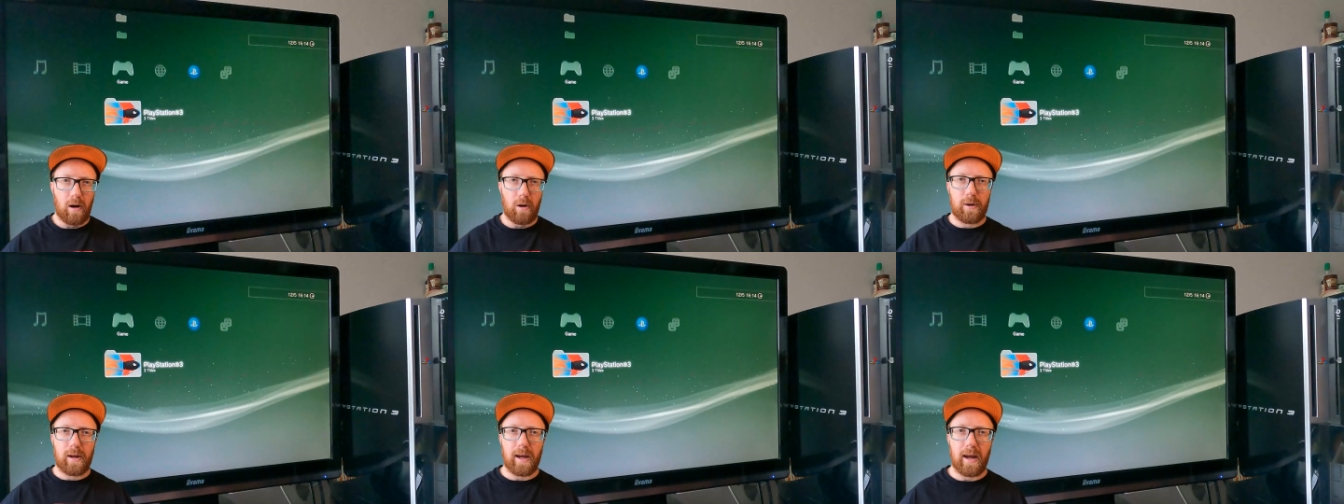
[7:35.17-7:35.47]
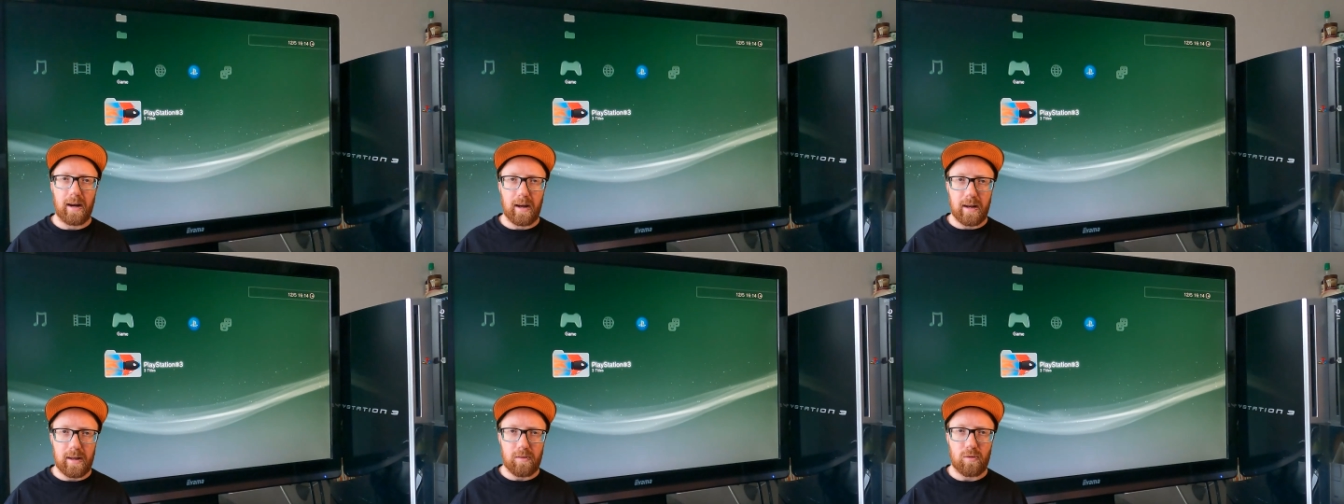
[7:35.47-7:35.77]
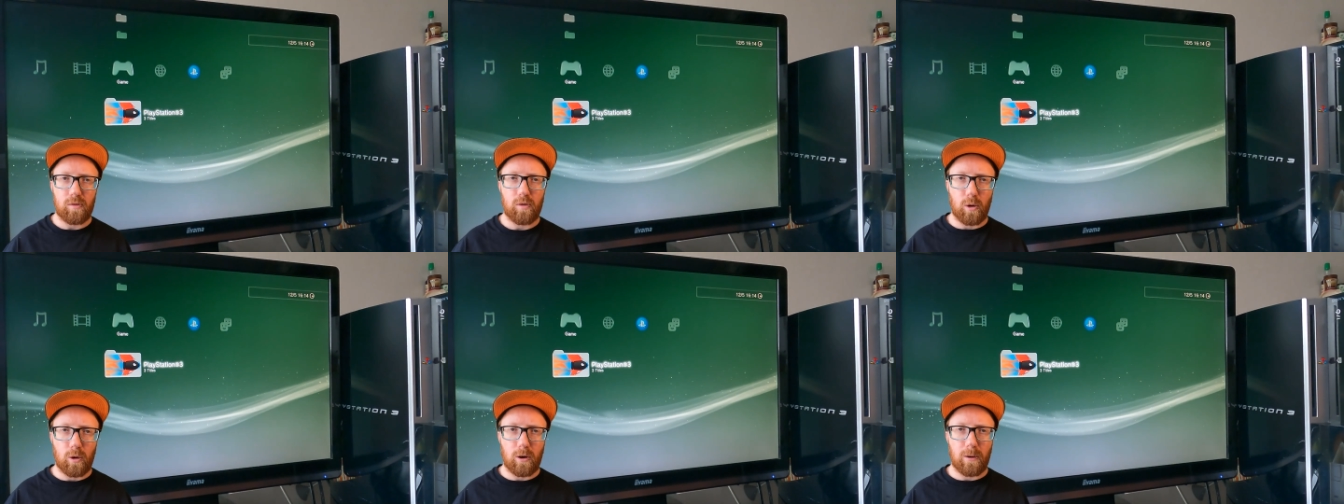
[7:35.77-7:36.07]
Okay, let's
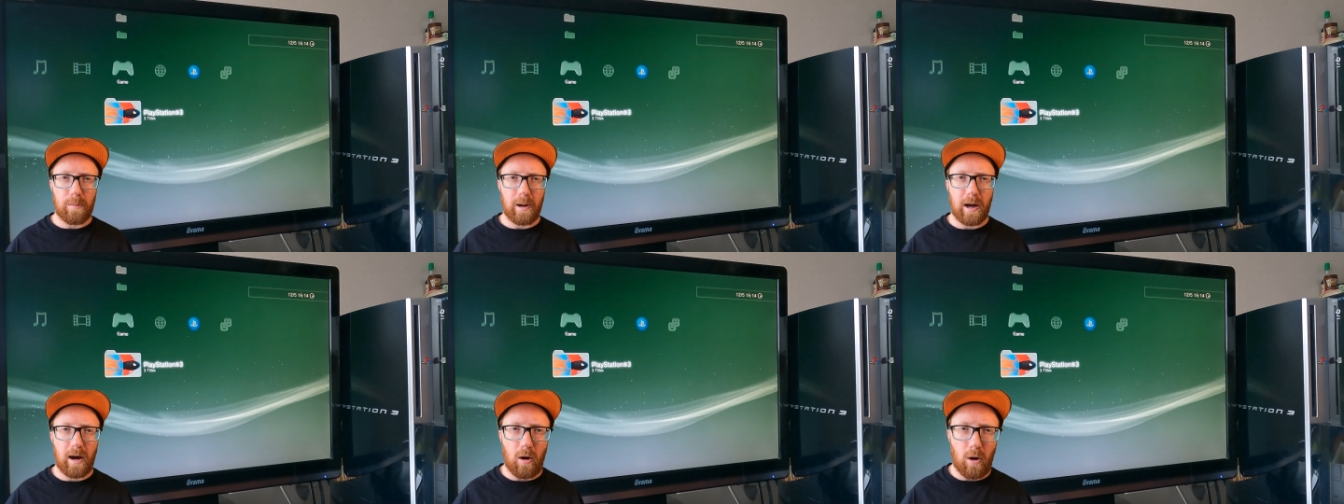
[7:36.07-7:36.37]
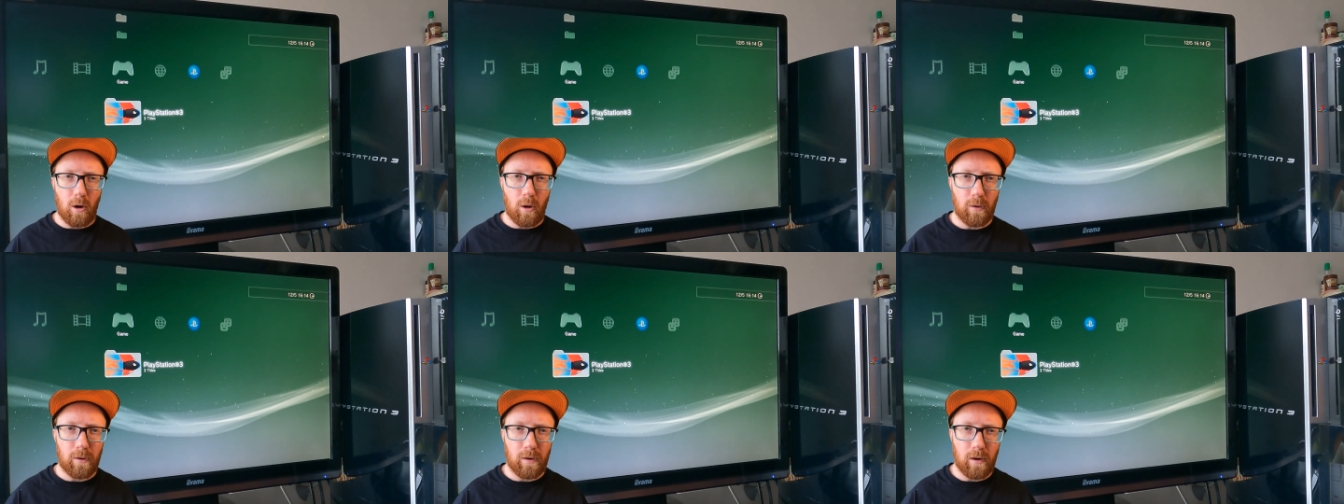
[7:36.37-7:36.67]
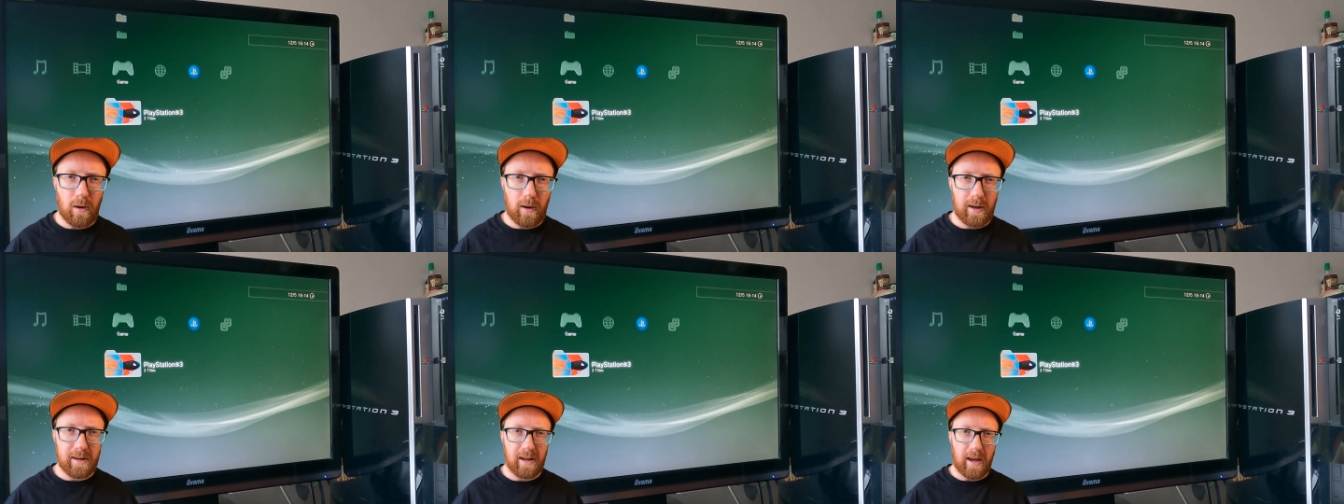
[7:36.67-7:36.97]
talk about
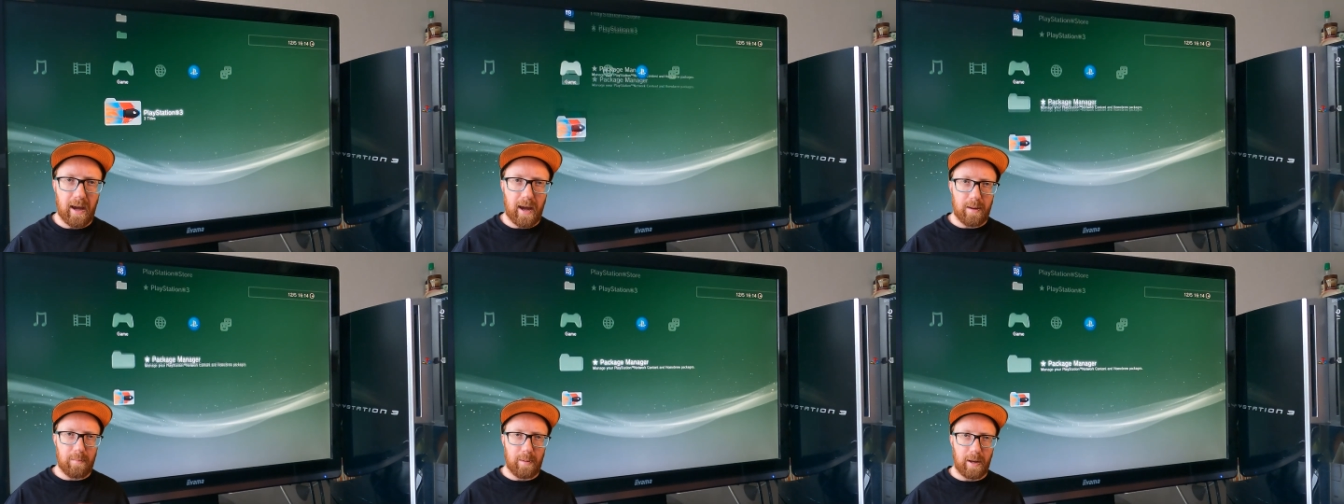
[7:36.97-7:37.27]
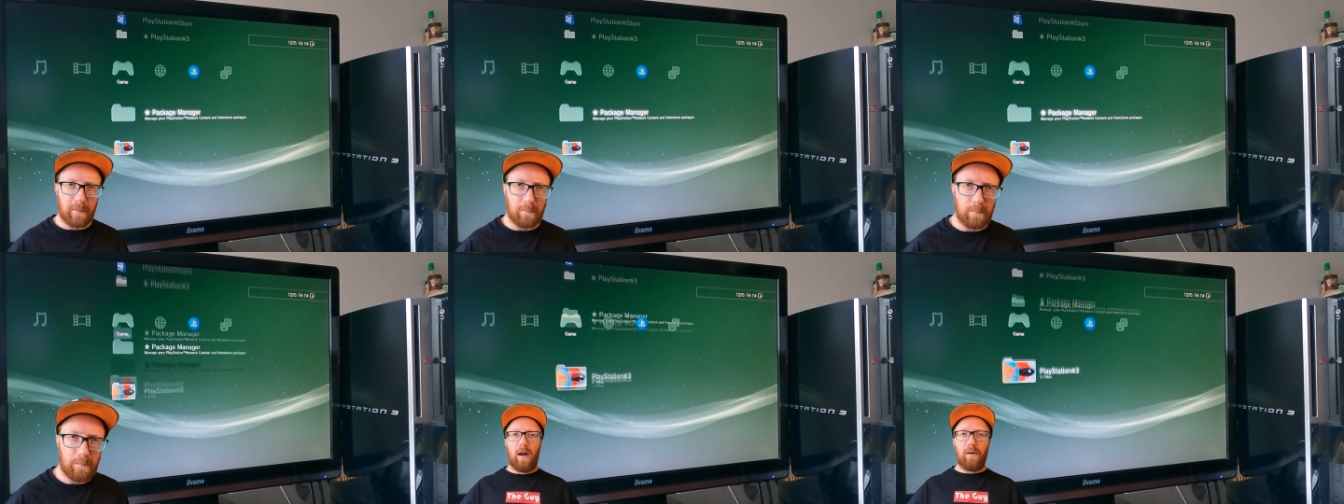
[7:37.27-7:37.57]
online gaming.